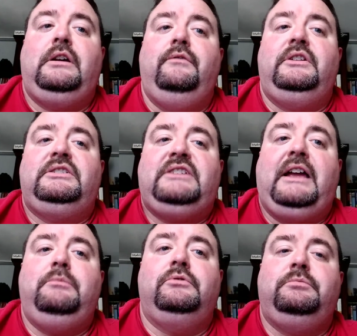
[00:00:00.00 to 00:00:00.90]
of the
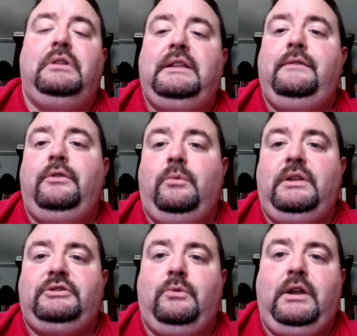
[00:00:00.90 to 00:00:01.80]
disciples' belief in the
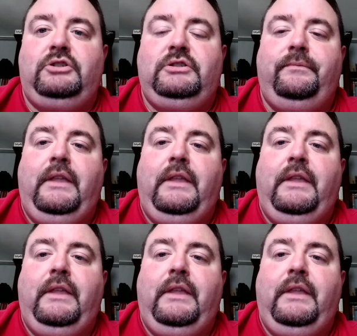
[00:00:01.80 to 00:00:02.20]
resurrection.